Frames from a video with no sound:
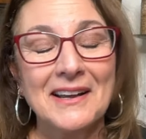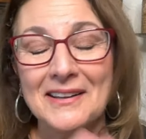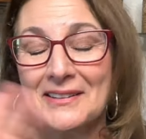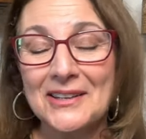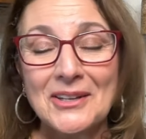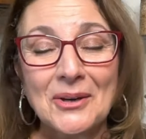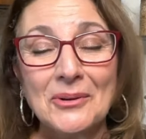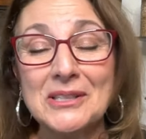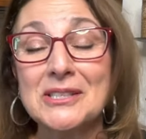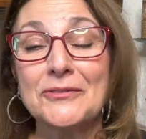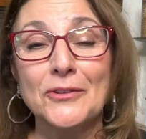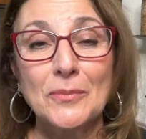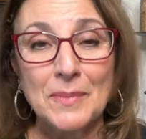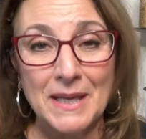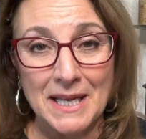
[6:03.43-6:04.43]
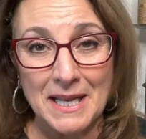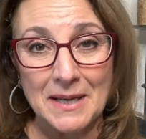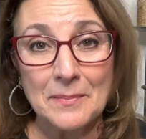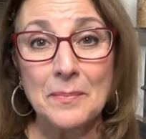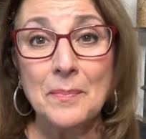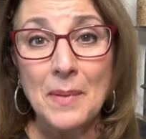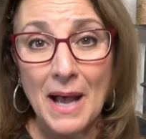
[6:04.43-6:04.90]
it's forbidden.
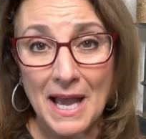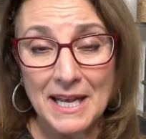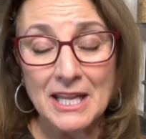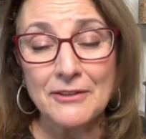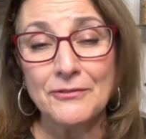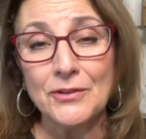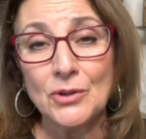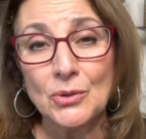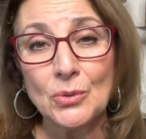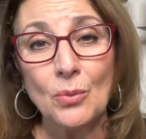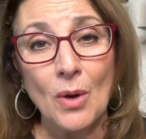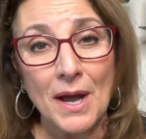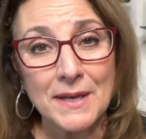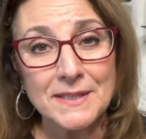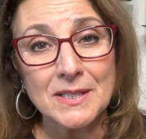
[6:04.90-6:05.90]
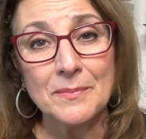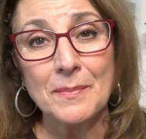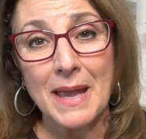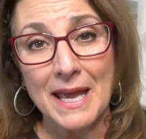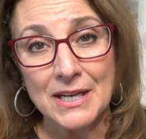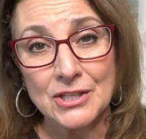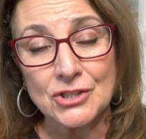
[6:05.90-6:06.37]
But if you want to
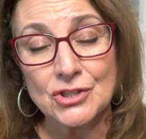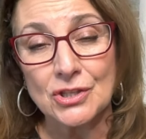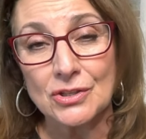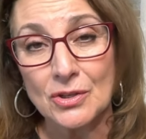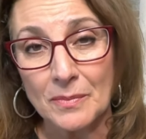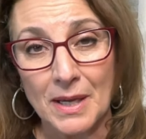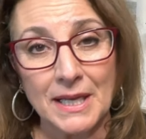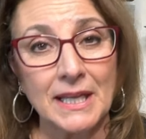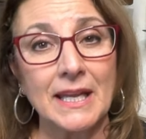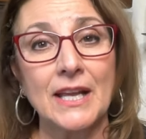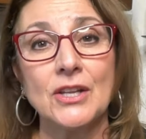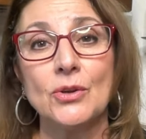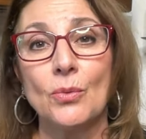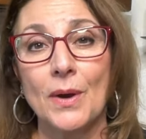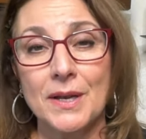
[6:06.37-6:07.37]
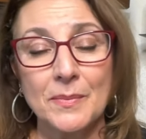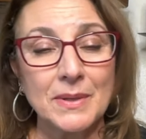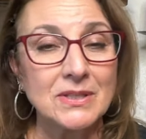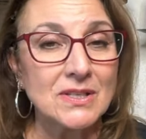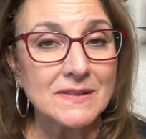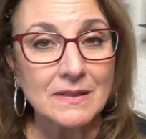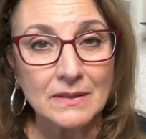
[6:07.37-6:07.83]
manage your money and you want to be
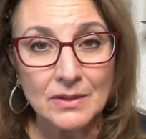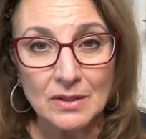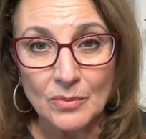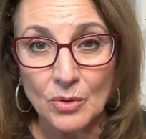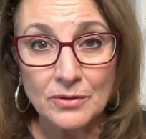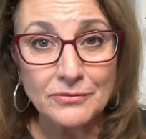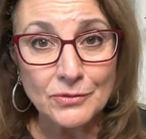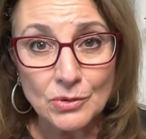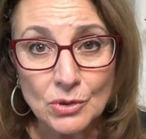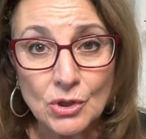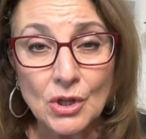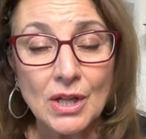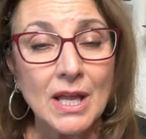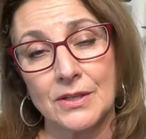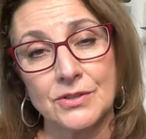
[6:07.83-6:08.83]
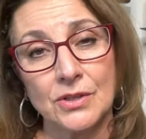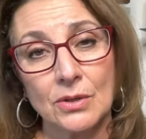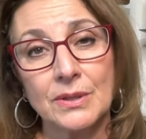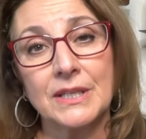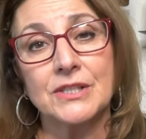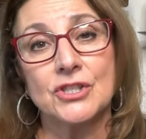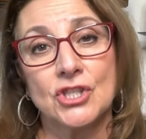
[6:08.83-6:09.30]
just a little more frugal,
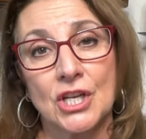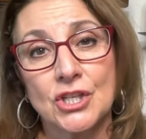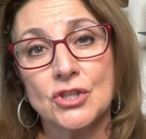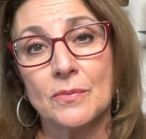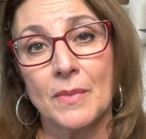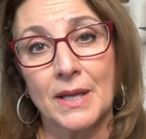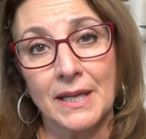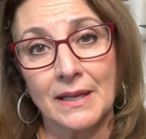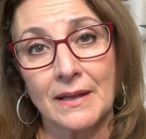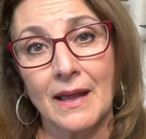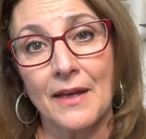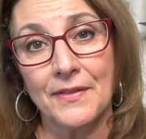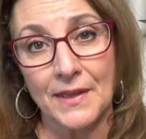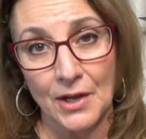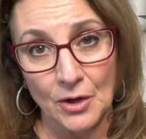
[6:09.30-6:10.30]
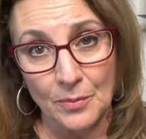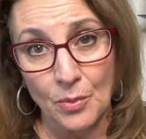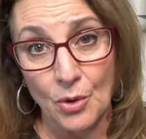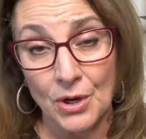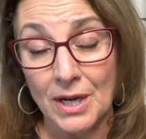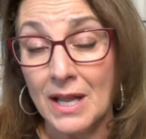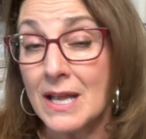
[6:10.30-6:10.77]
don't exchange your money at the
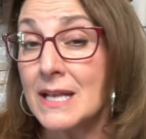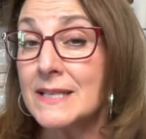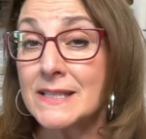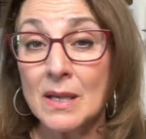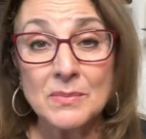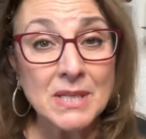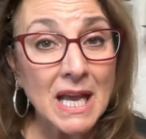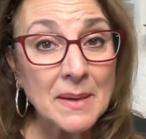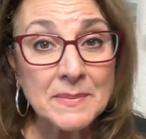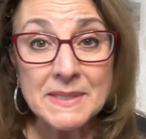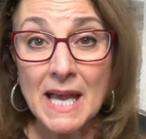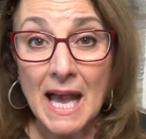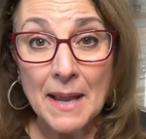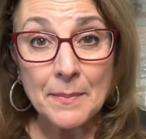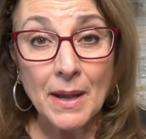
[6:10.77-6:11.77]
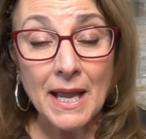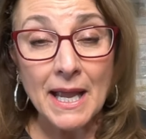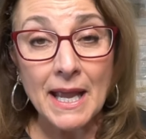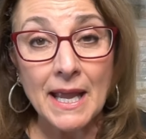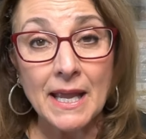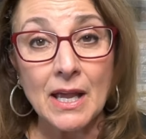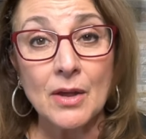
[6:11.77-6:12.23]
airport. Sometimes I
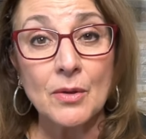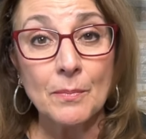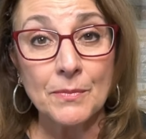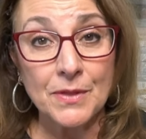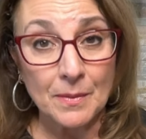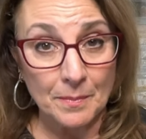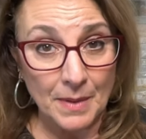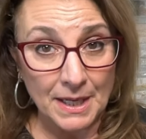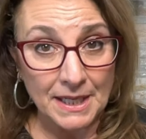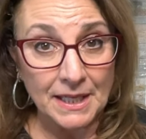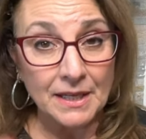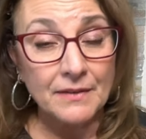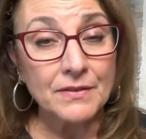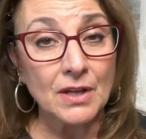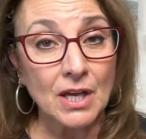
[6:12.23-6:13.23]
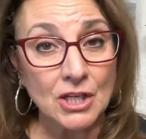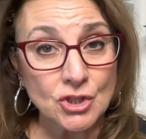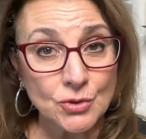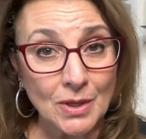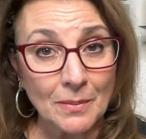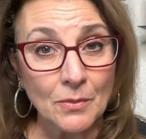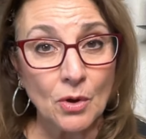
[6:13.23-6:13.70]
buy the money of the
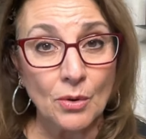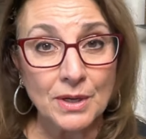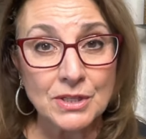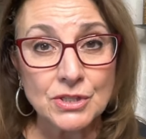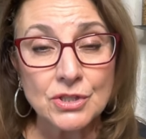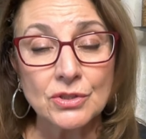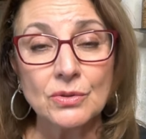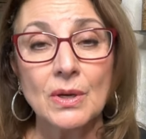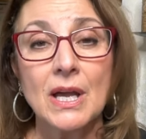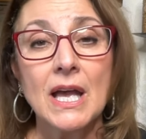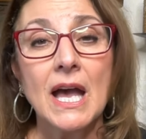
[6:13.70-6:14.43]
country I'm going to